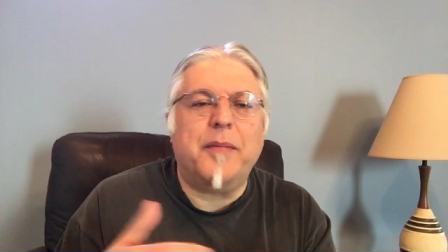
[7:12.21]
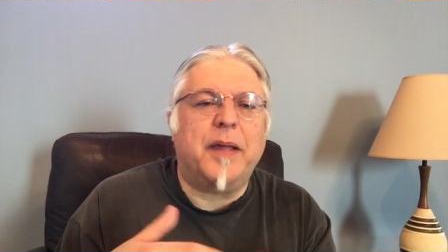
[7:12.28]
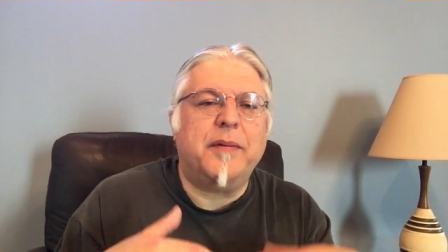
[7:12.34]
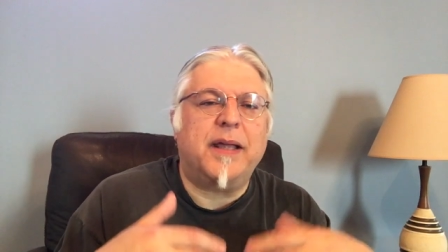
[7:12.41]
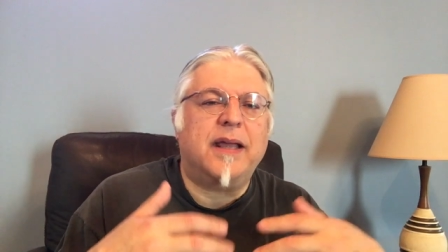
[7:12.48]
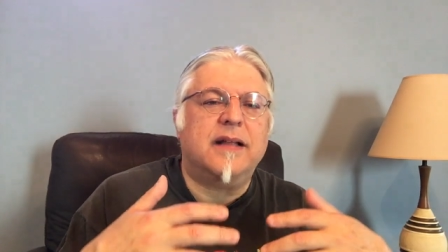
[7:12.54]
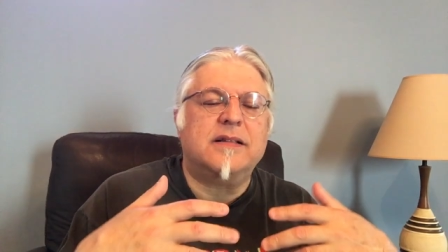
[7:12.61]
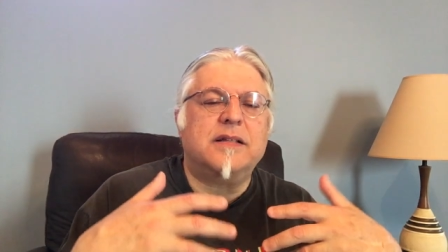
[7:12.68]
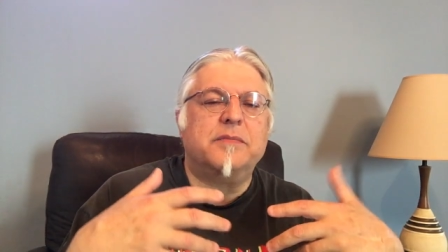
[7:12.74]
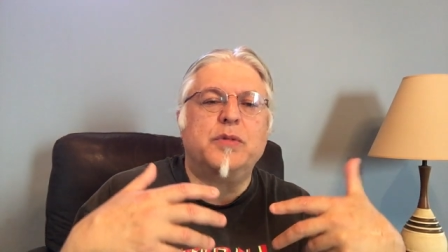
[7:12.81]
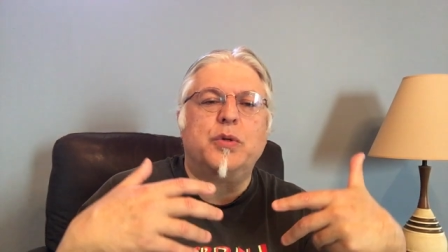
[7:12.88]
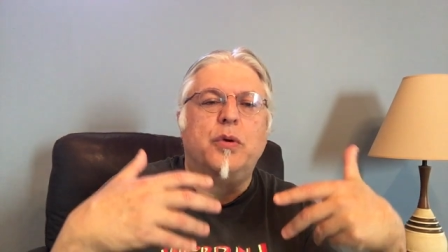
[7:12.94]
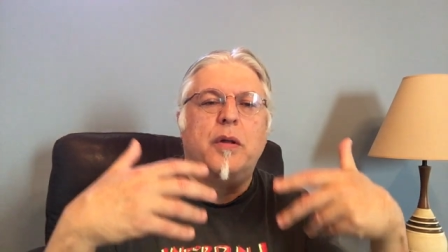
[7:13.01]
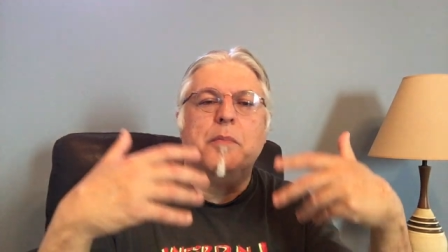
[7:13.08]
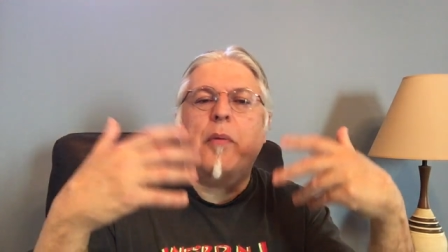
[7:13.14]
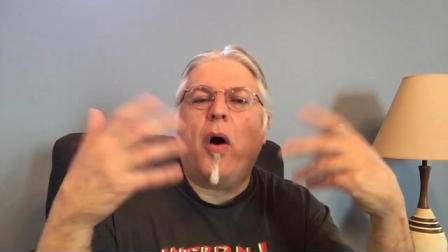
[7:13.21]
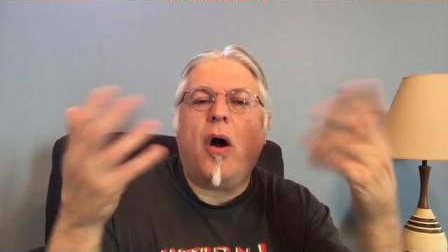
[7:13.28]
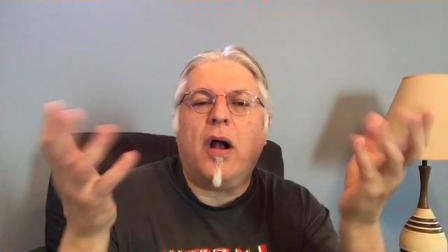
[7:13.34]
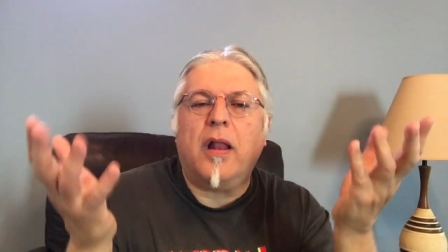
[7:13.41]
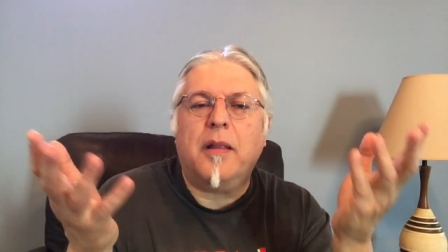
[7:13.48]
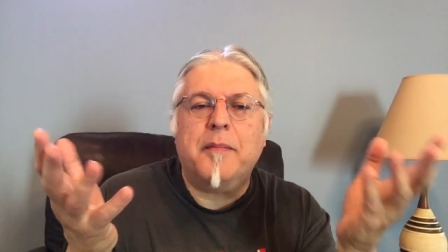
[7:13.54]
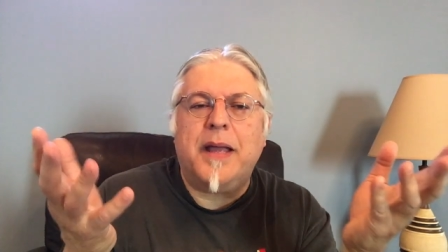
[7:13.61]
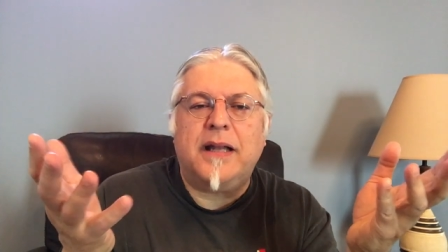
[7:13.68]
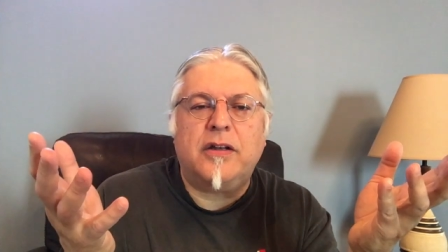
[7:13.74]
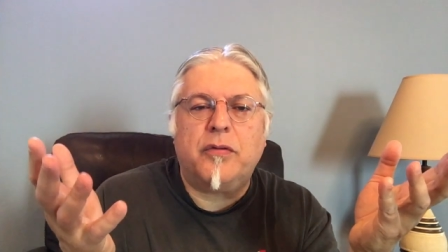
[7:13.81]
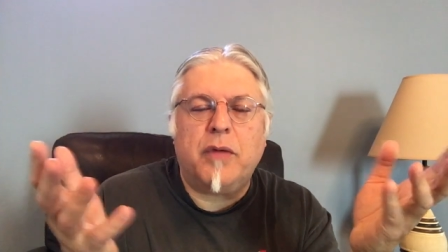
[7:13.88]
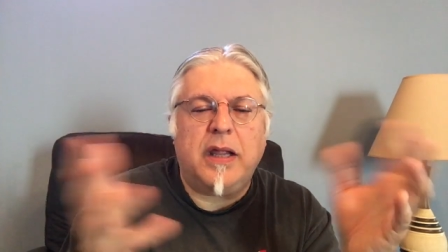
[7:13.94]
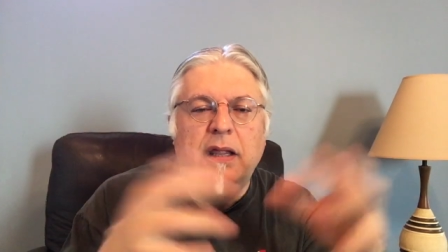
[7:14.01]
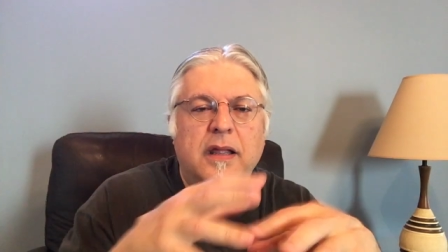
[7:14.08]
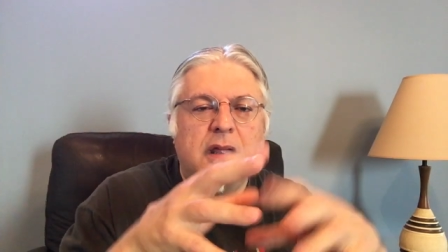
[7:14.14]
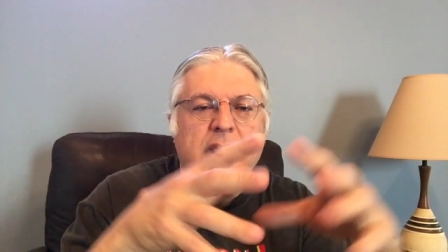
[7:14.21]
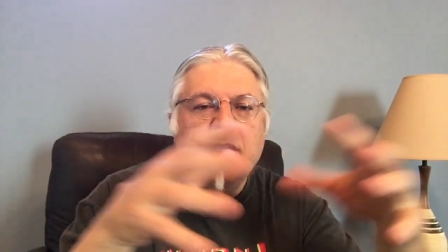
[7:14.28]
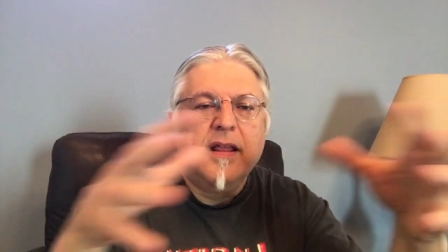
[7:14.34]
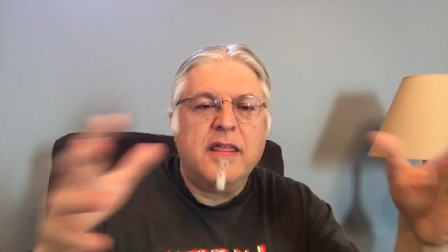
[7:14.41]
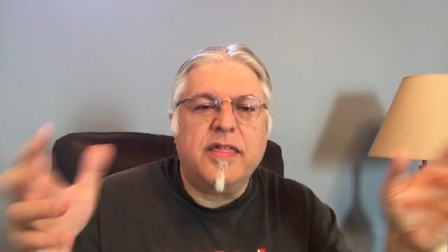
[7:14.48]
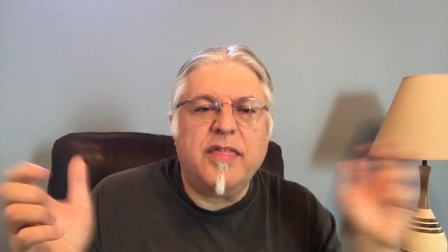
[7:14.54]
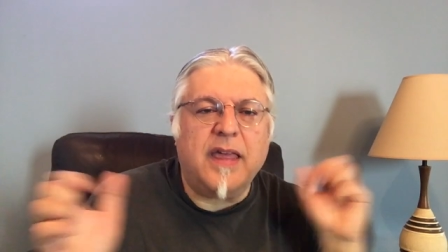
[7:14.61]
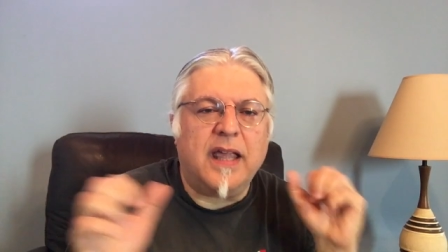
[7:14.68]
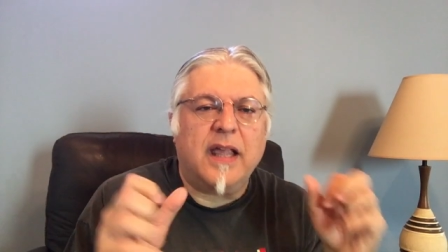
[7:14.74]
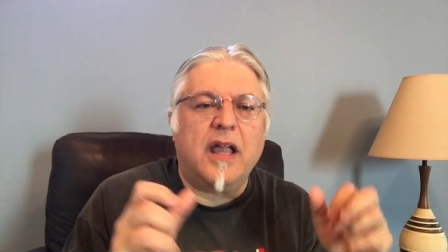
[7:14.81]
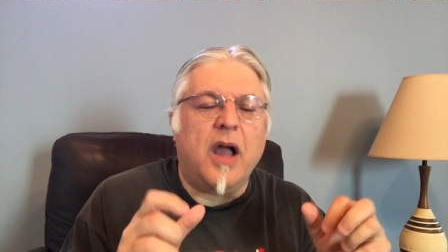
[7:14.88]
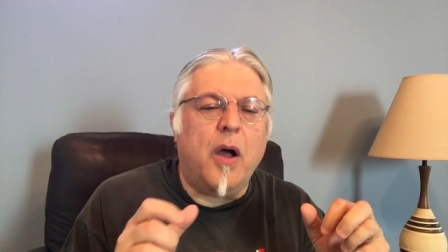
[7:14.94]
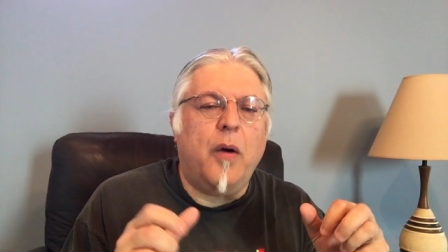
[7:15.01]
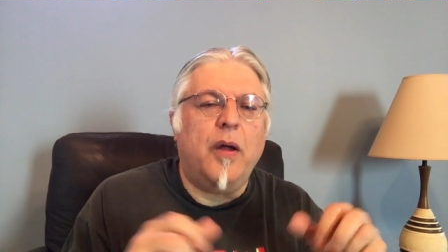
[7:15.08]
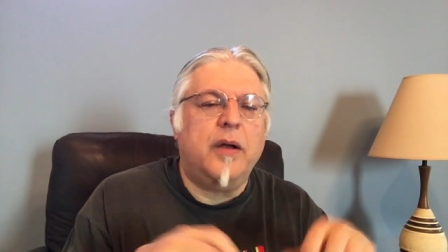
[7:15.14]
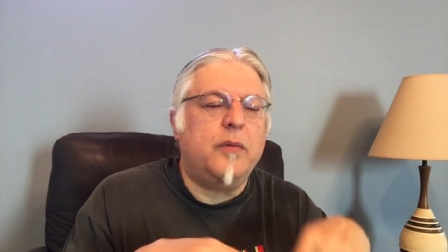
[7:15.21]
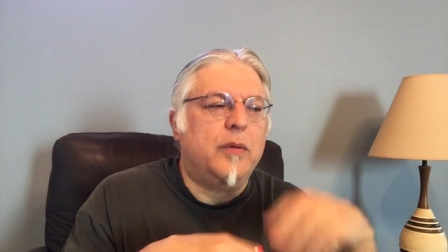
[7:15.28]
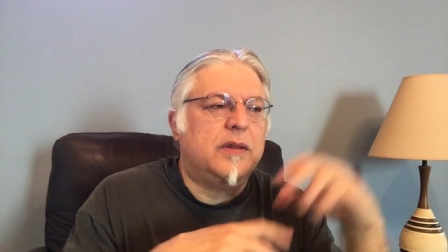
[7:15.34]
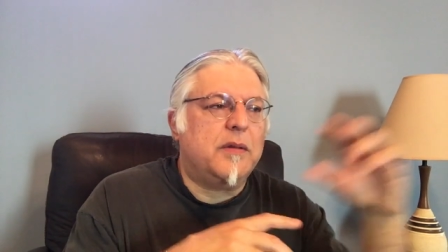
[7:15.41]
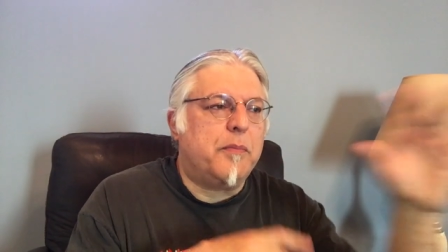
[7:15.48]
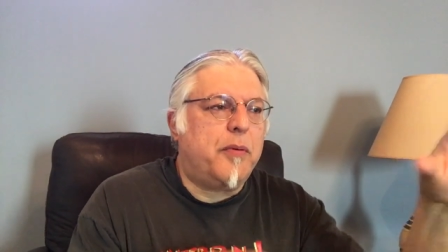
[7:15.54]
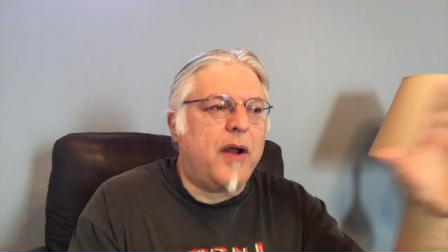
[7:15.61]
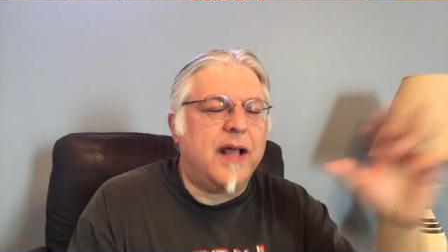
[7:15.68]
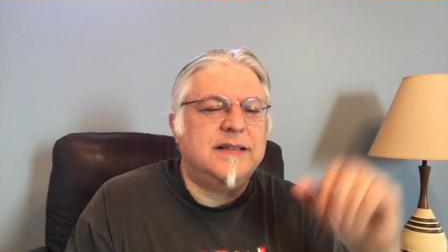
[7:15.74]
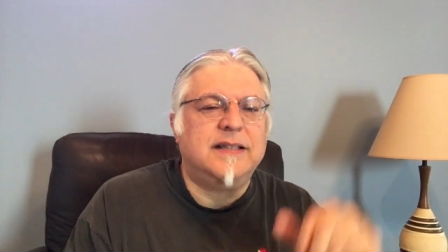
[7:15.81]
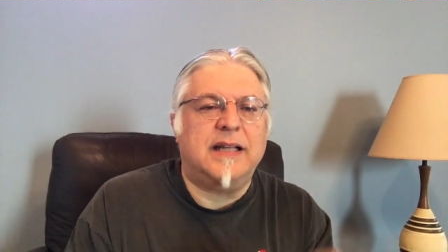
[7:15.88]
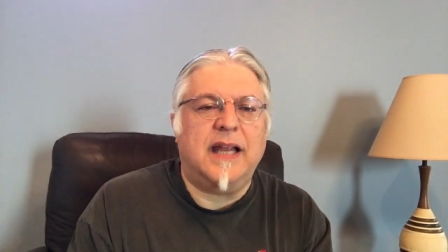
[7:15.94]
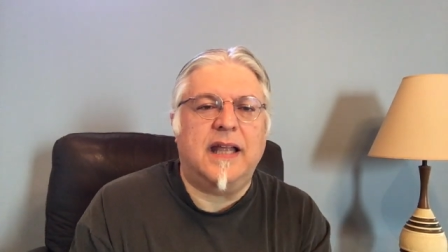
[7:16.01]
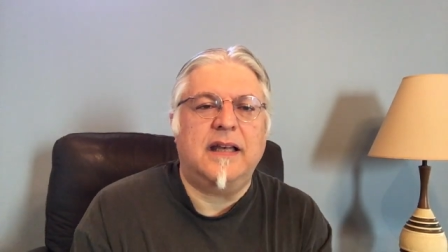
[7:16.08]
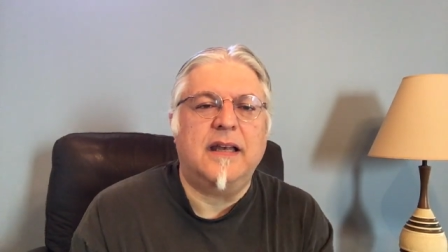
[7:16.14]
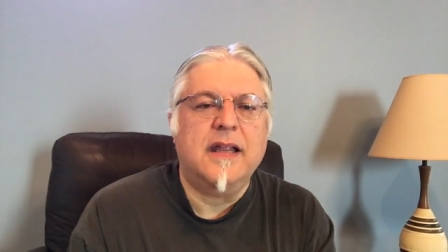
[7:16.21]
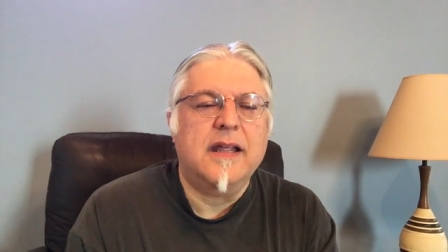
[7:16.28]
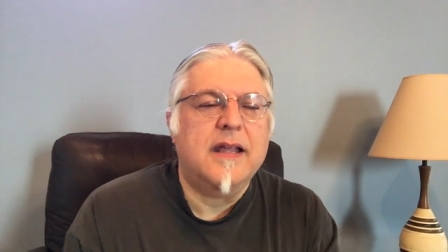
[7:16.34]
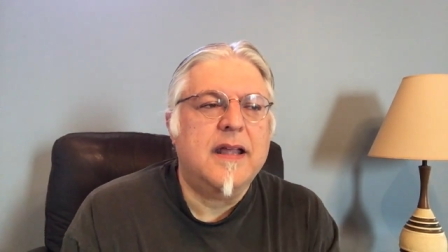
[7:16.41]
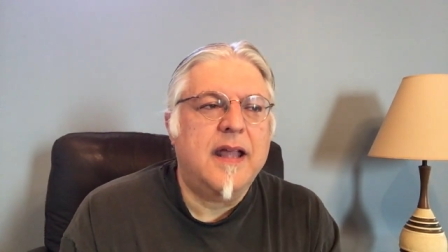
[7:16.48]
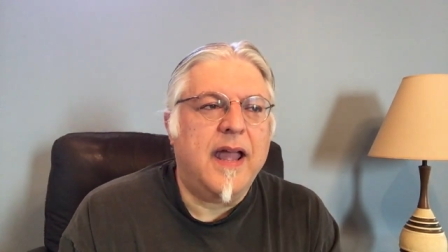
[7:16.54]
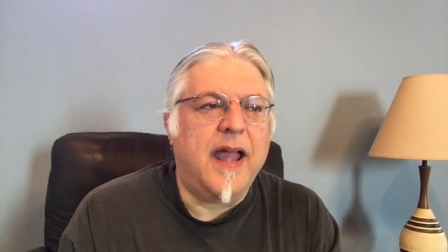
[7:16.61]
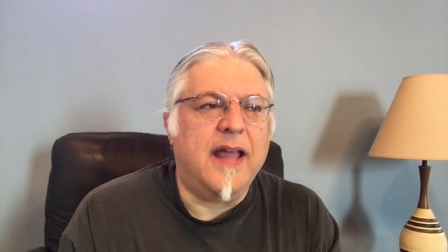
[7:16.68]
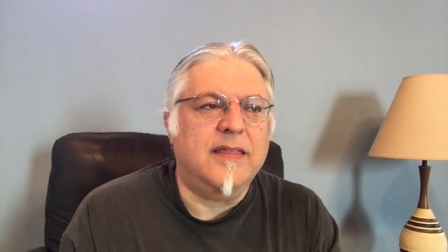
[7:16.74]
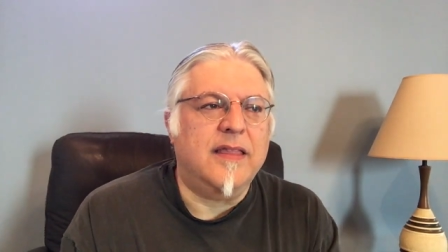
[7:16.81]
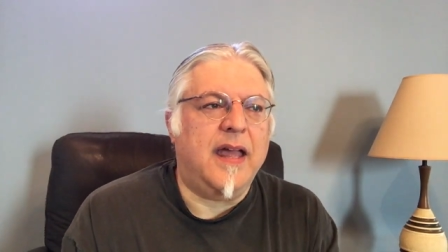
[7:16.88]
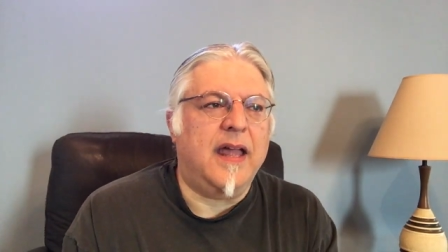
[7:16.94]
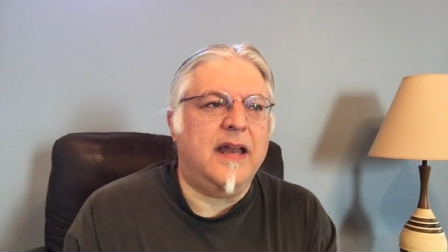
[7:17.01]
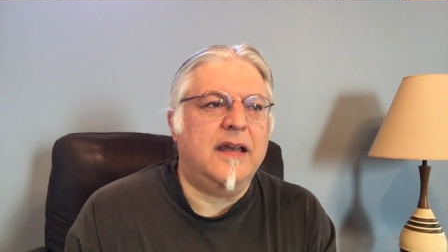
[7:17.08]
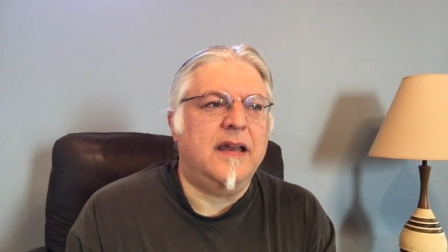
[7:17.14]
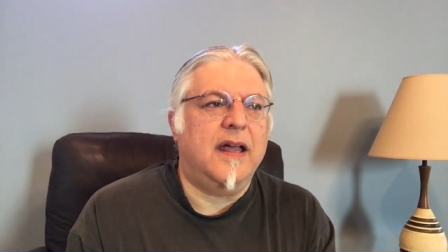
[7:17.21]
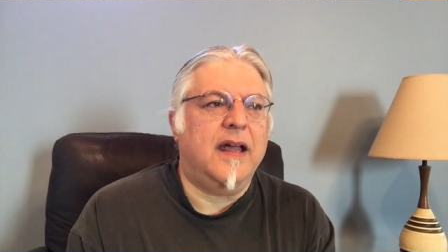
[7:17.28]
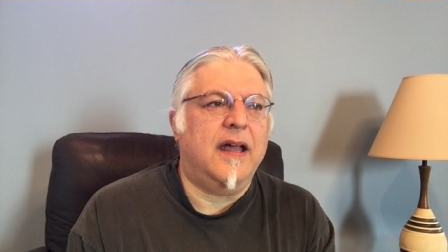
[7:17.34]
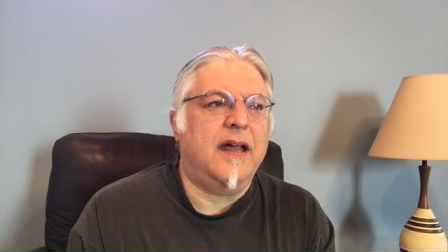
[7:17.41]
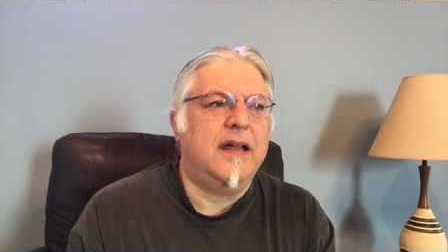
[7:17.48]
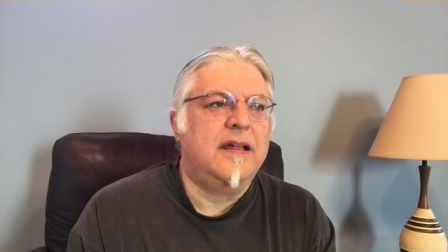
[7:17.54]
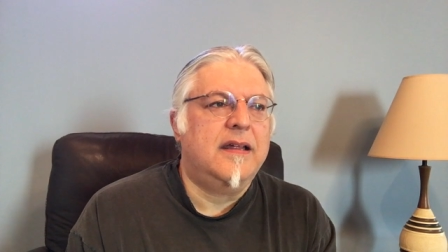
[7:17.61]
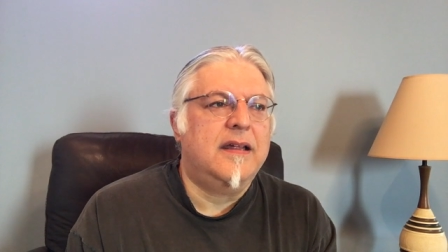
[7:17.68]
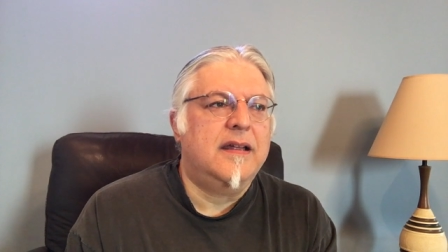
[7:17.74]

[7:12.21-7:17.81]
Maybe get some sort of parliamentary thing going with the president, and then